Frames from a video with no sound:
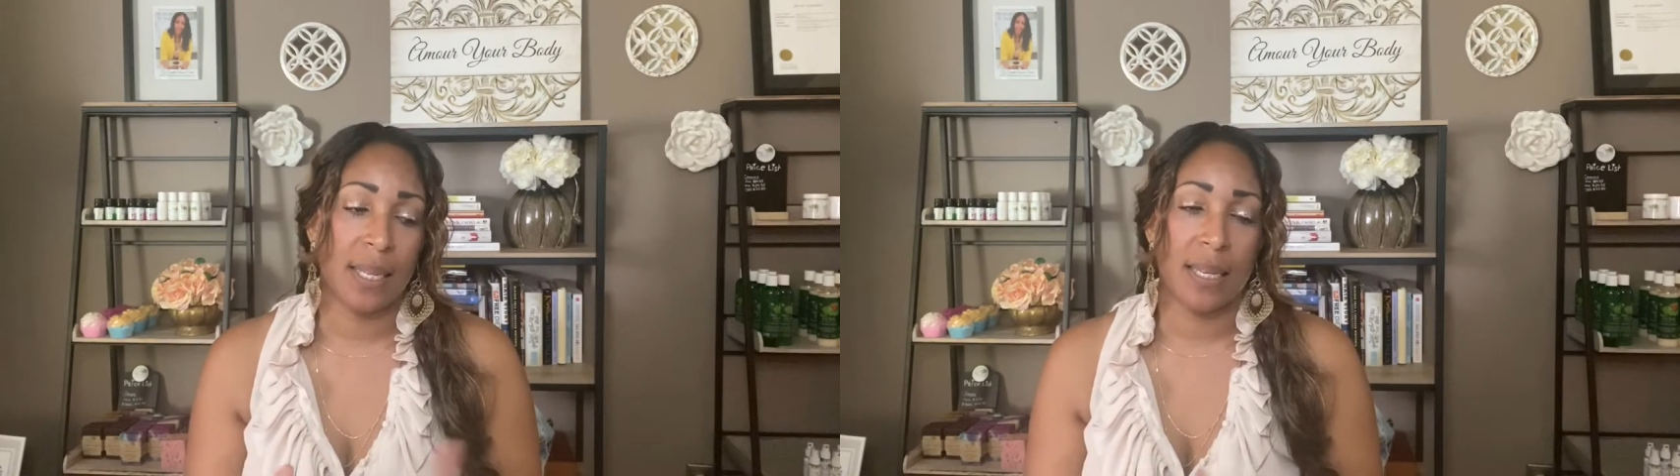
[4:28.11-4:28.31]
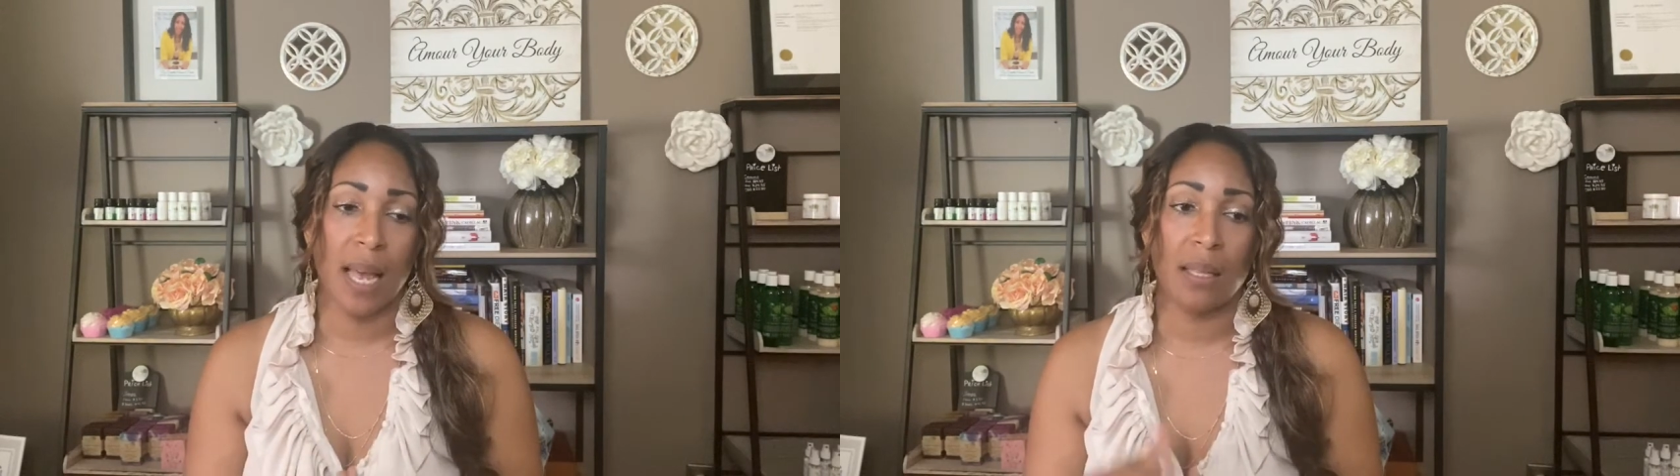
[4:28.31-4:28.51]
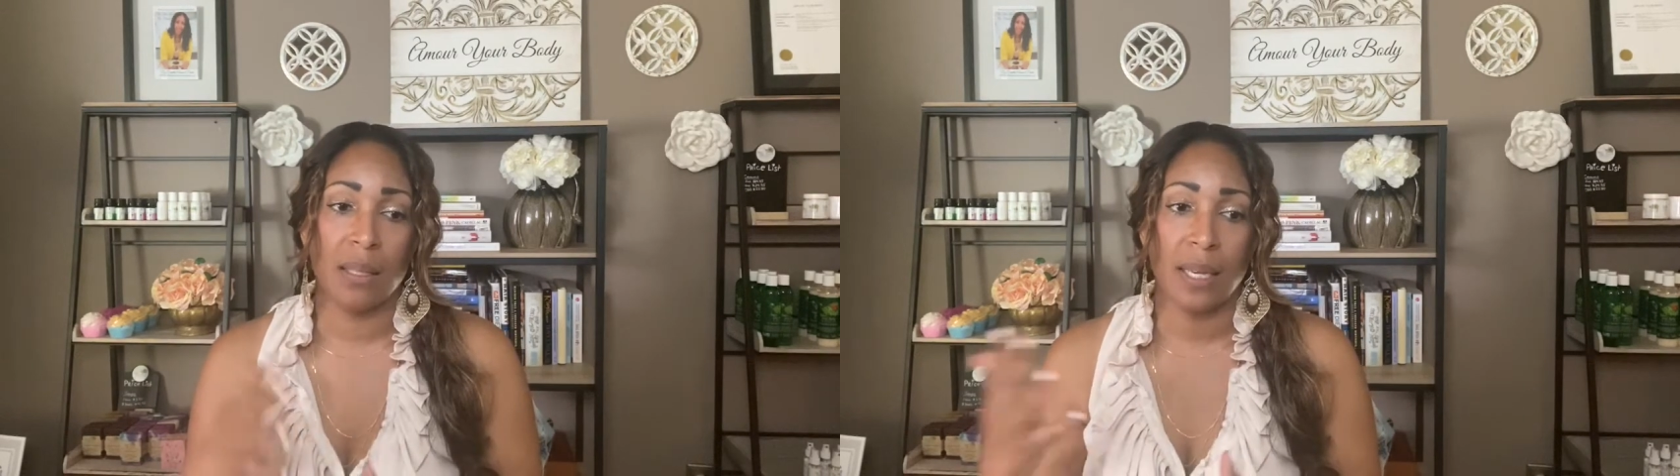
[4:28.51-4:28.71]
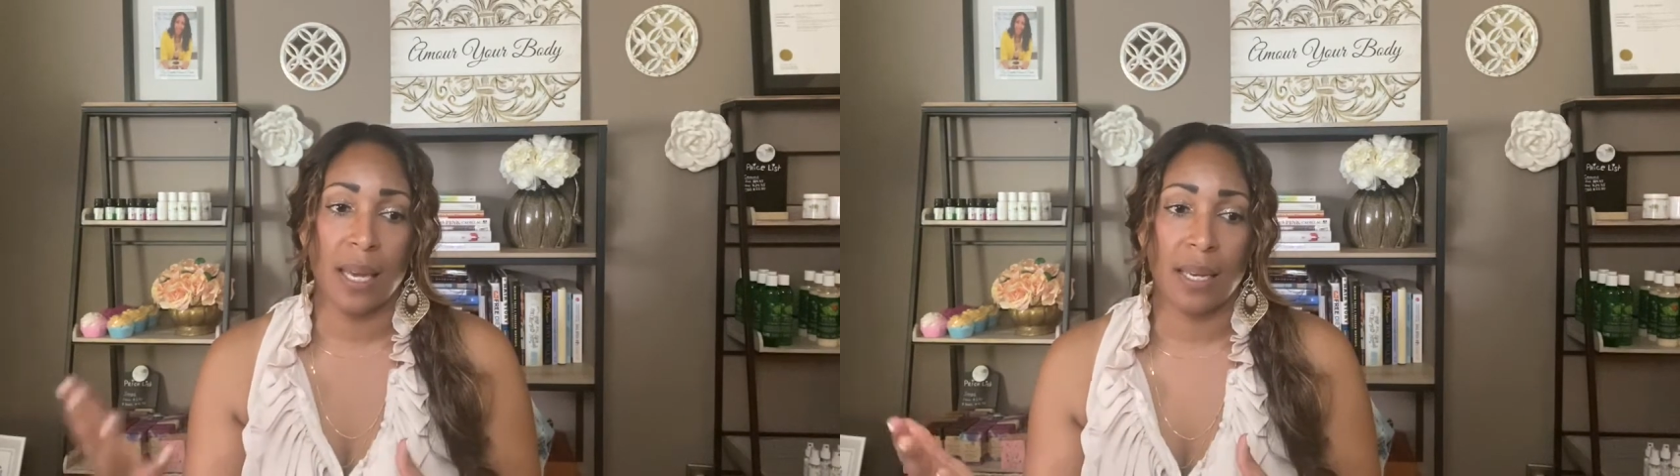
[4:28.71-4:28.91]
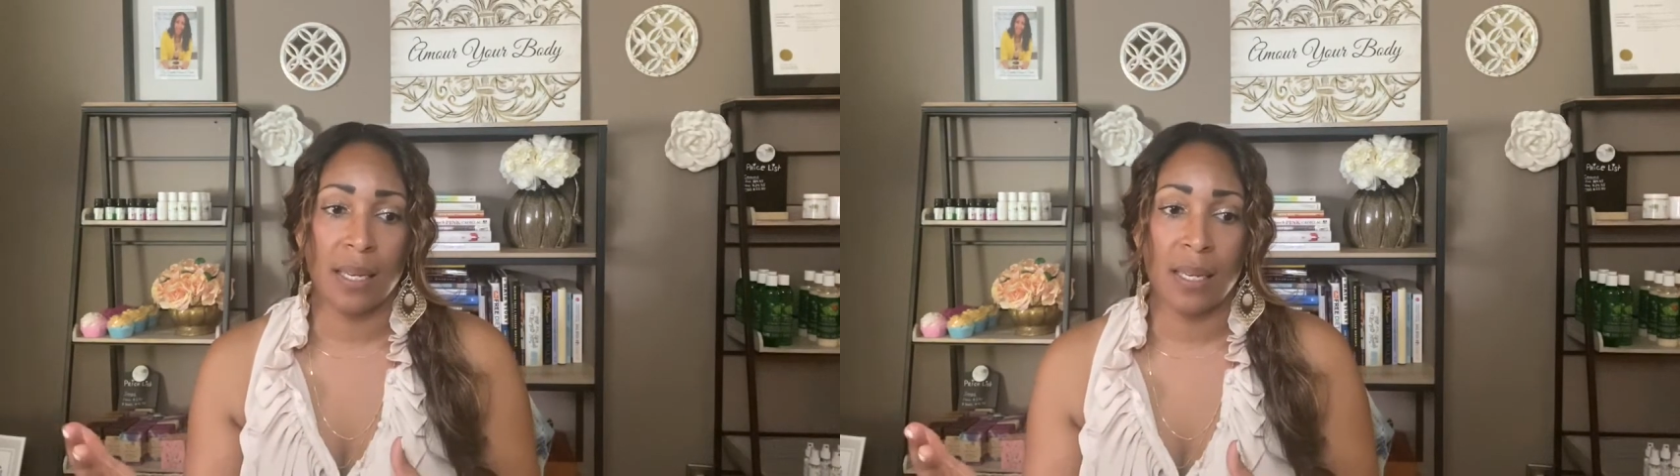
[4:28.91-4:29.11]
and not look
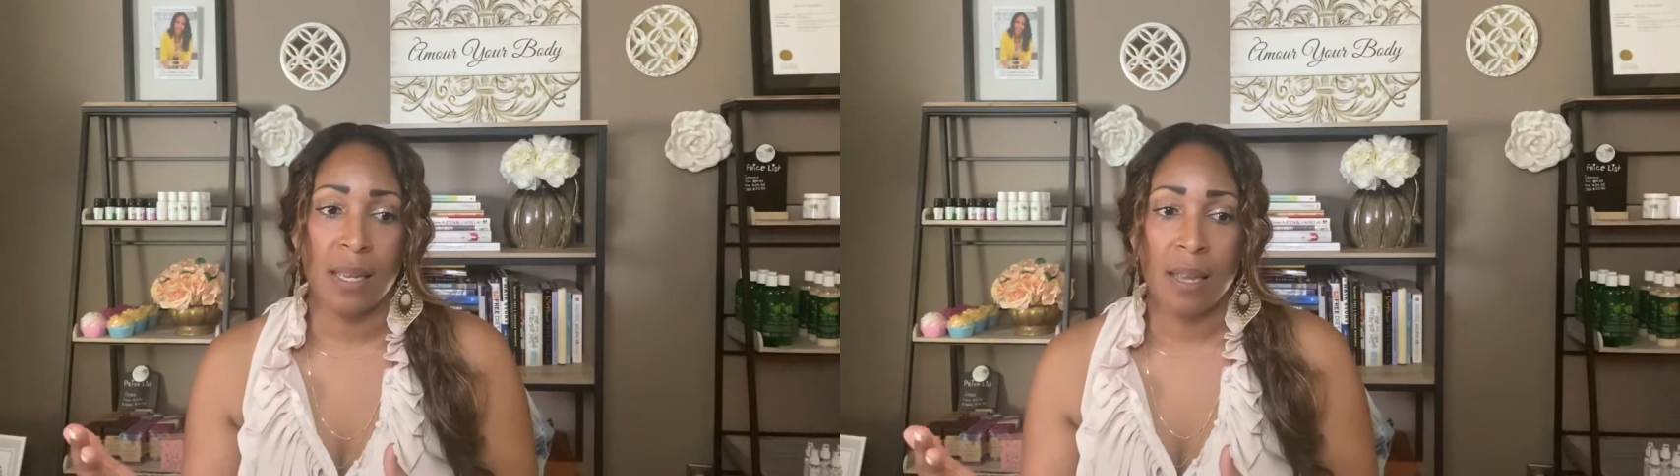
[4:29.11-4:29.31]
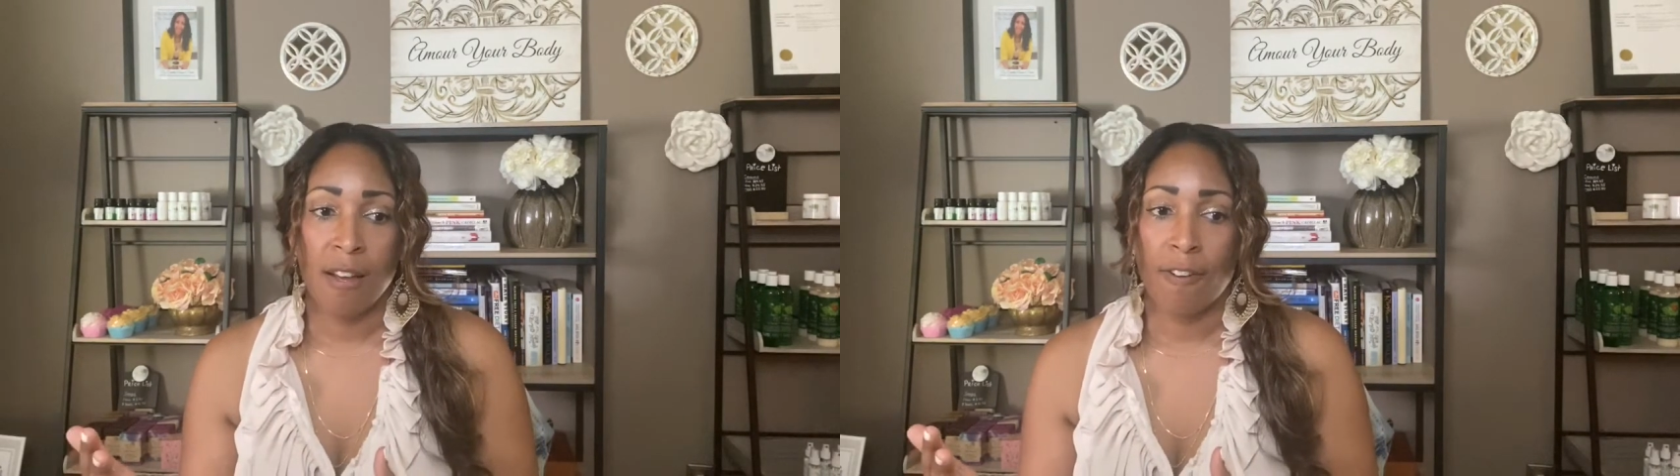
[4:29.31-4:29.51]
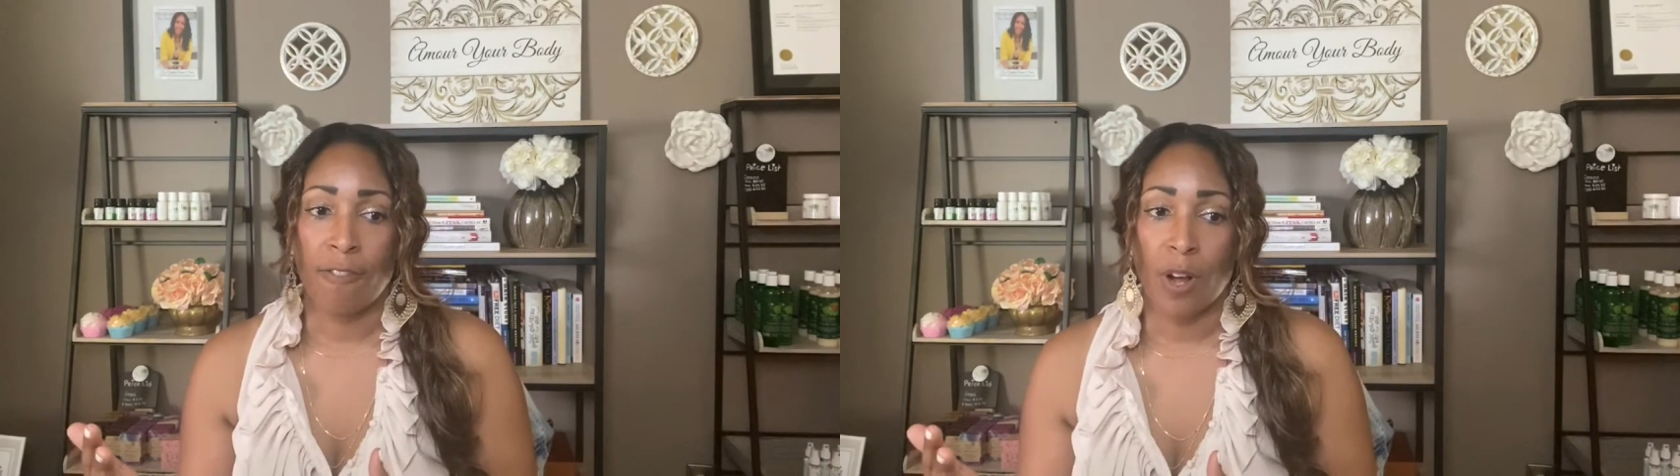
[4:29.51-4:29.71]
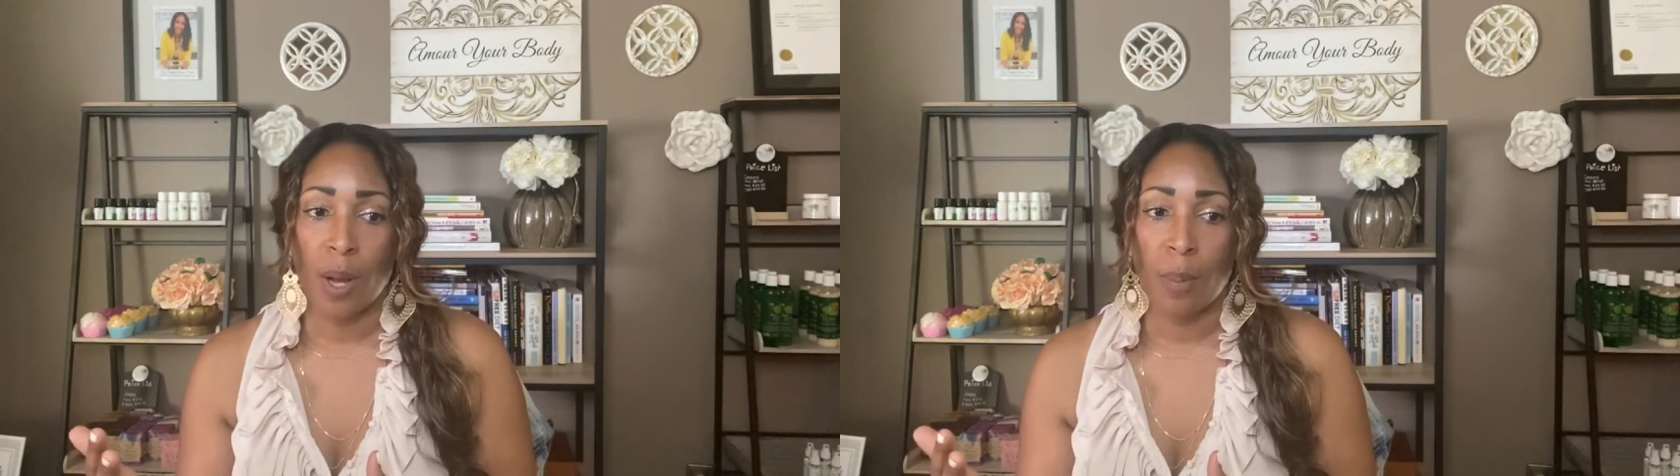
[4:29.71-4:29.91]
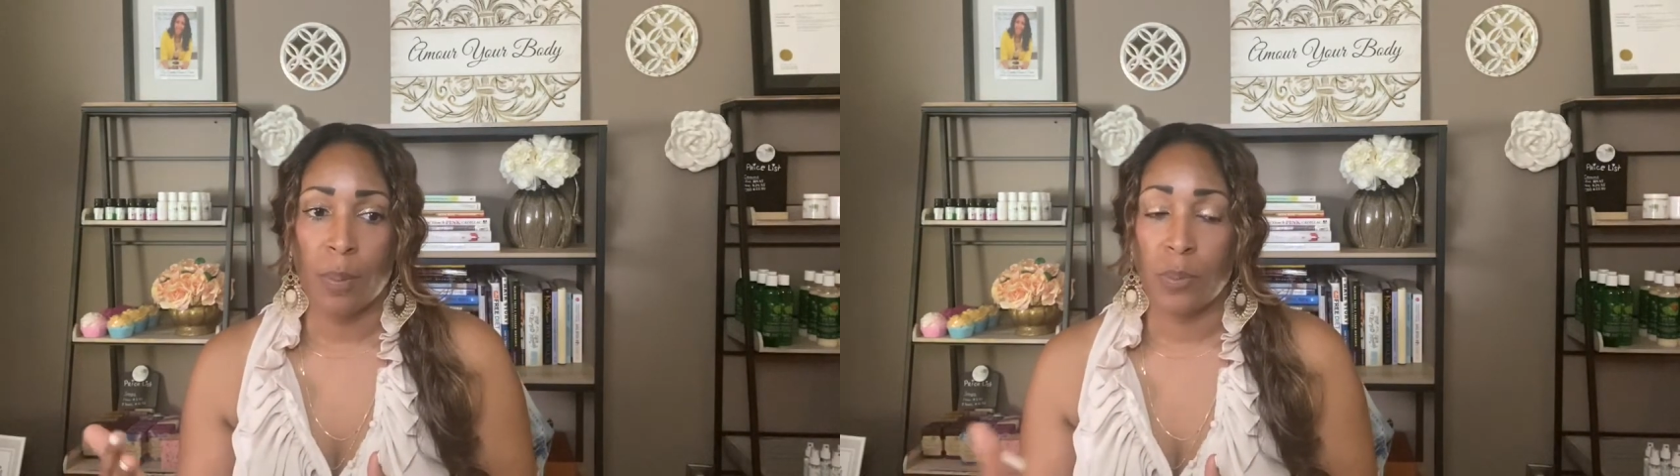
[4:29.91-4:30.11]
at it
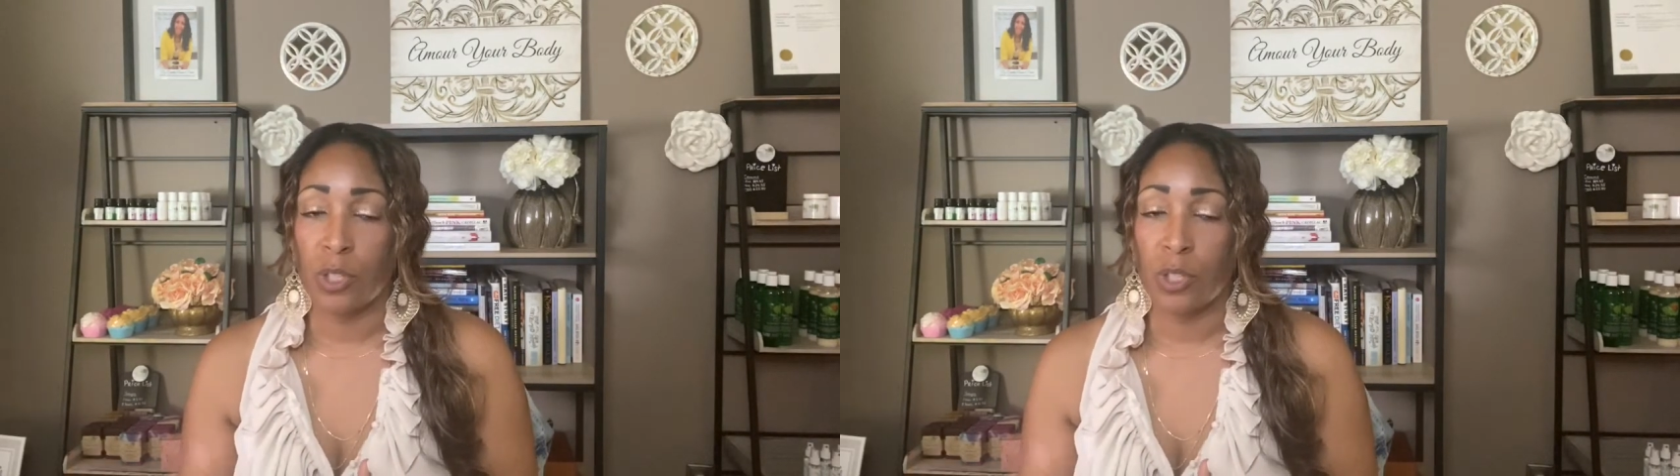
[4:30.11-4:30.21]
from